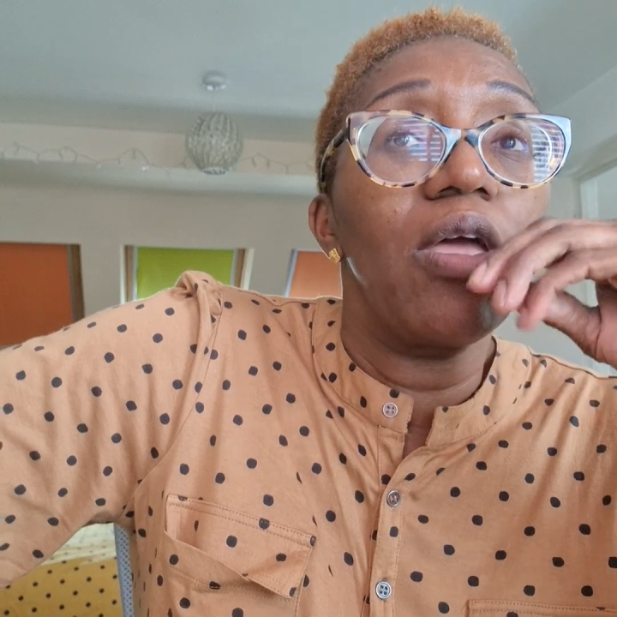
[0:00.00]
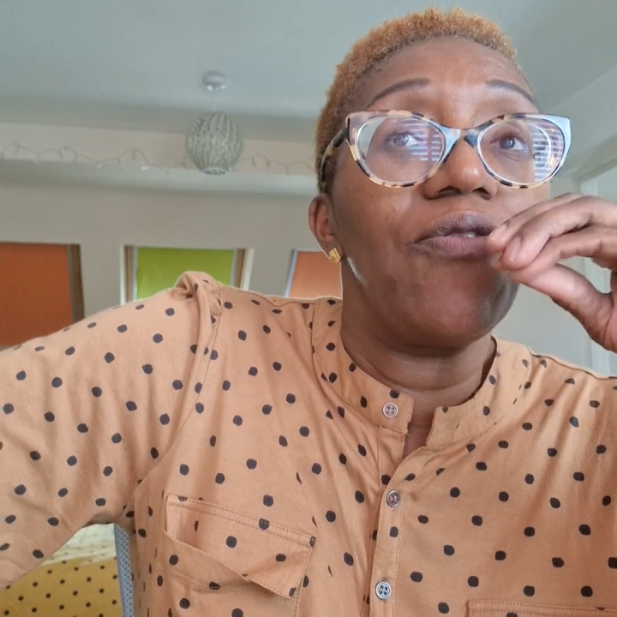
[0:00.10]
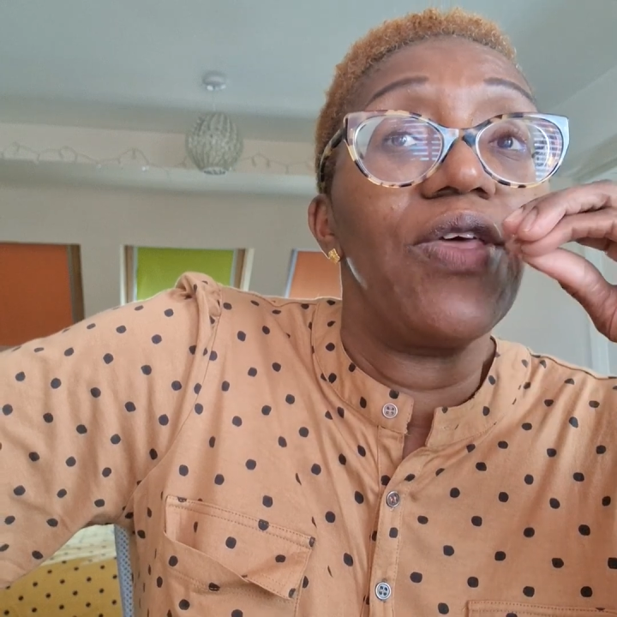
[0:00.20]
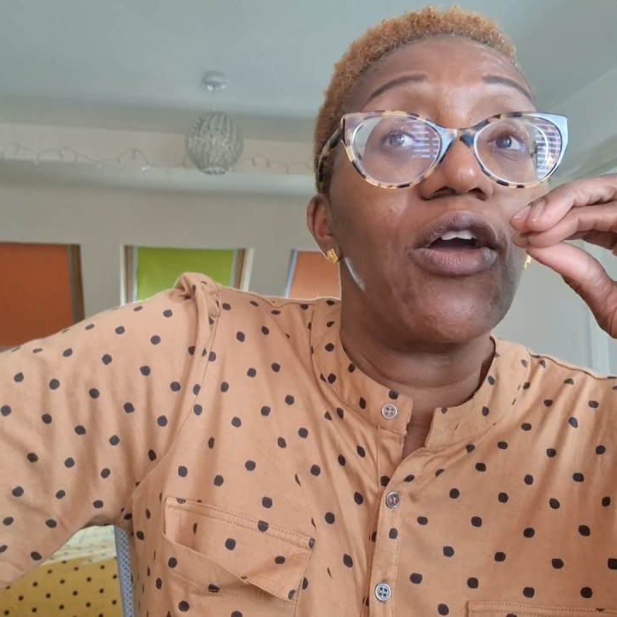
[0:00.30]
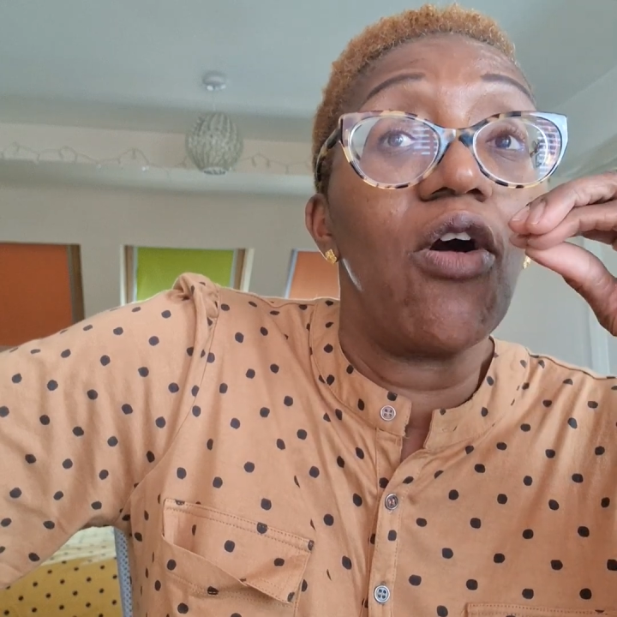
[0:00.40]

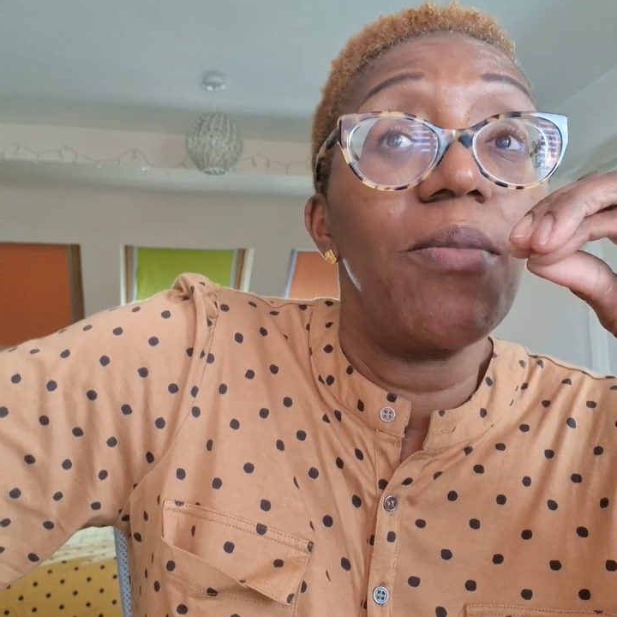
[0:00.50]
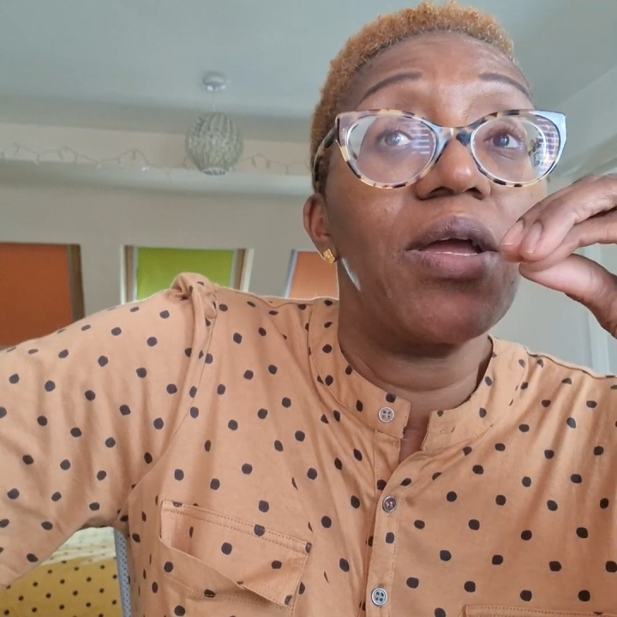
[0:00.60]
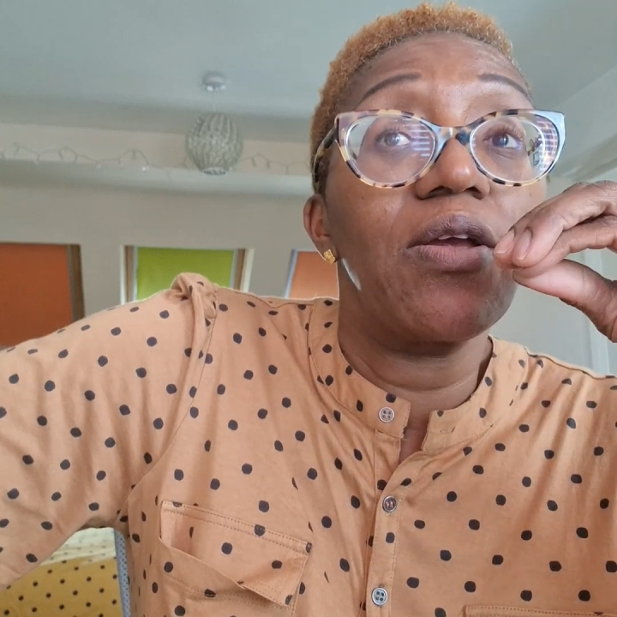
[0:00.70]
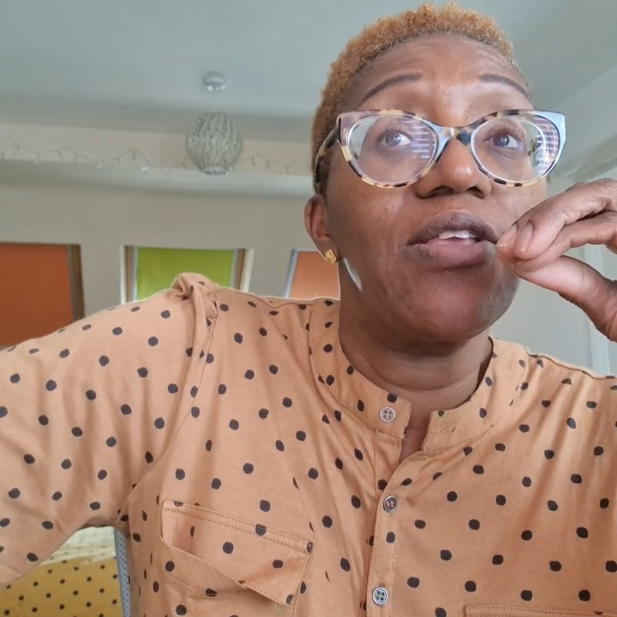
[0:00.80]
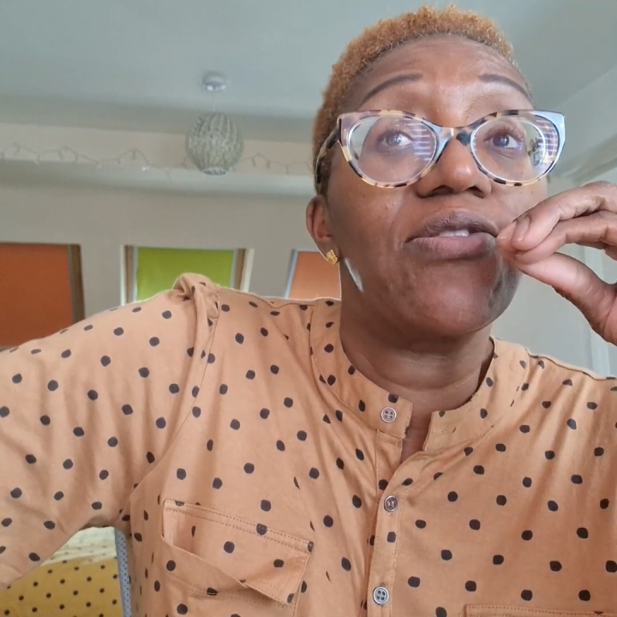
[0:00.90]
if they come
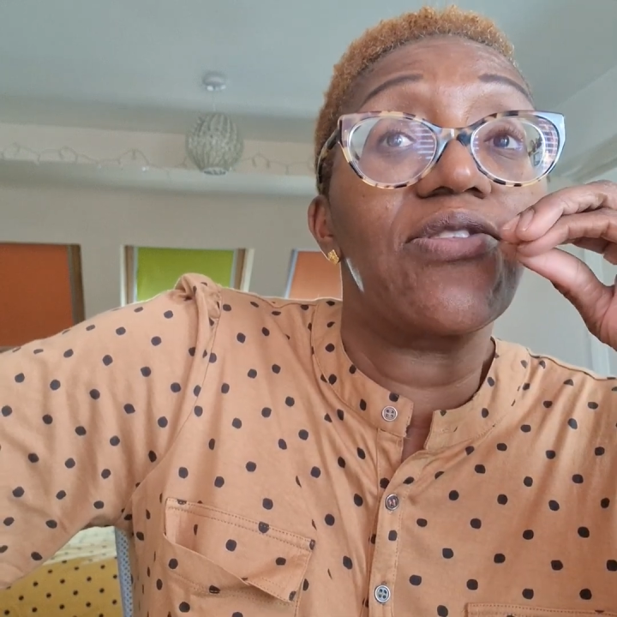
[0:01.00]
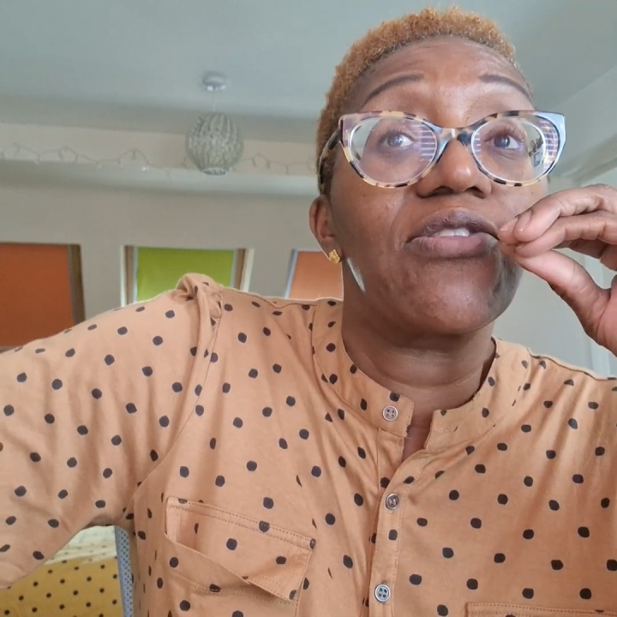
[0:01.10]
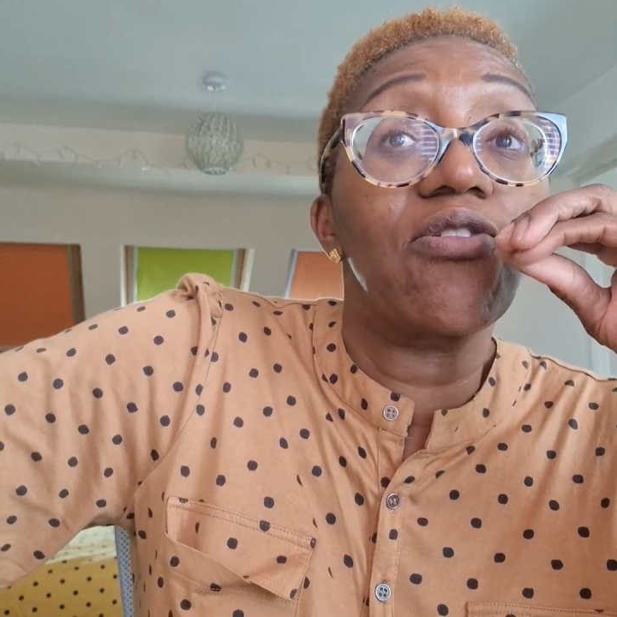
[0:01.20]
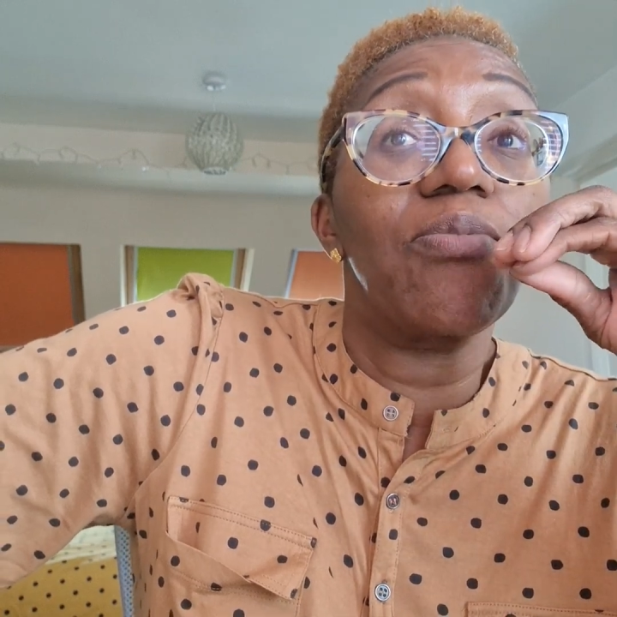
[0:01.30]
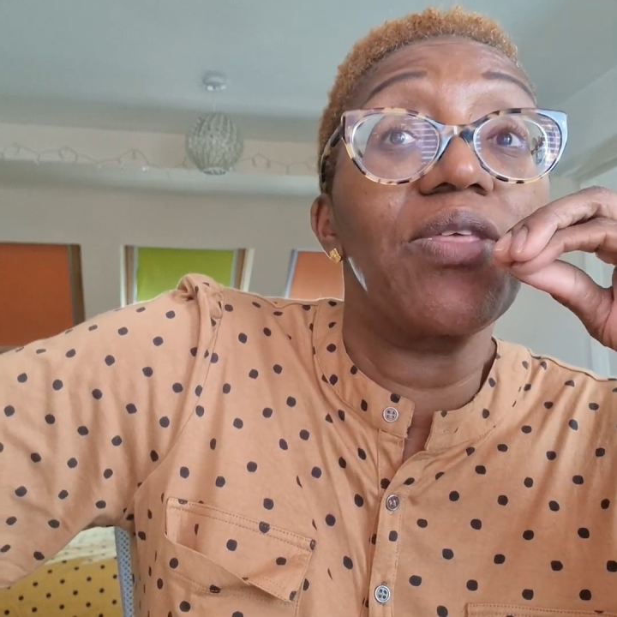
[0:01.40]
against
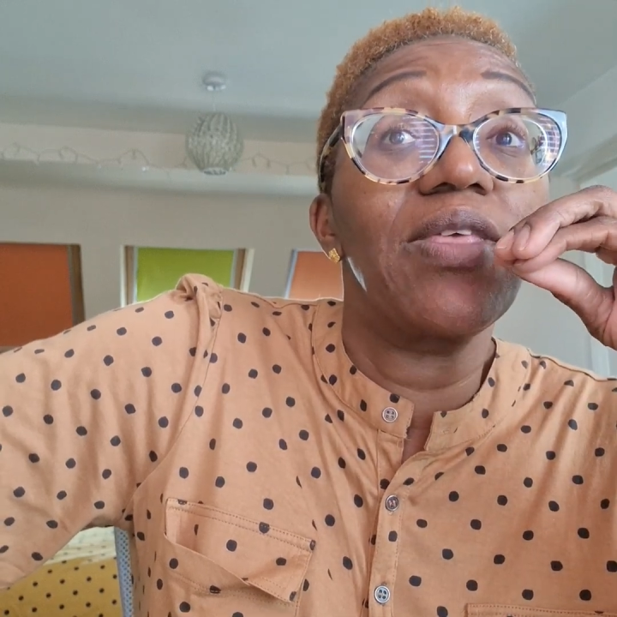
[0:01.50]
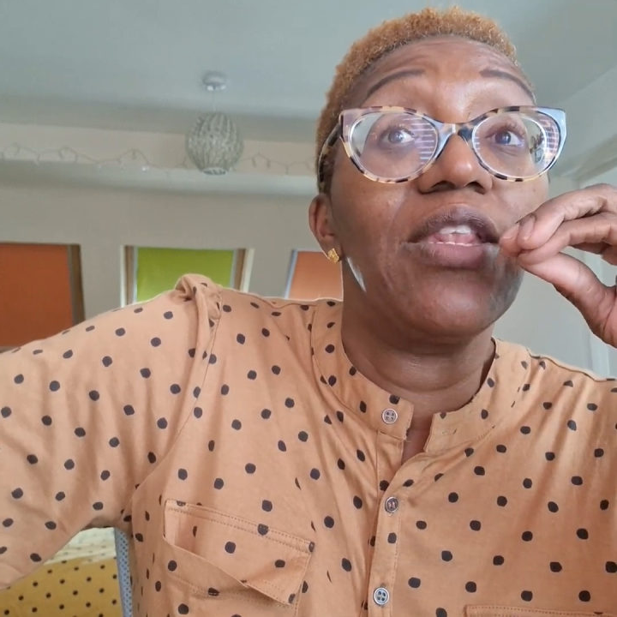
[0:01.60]
something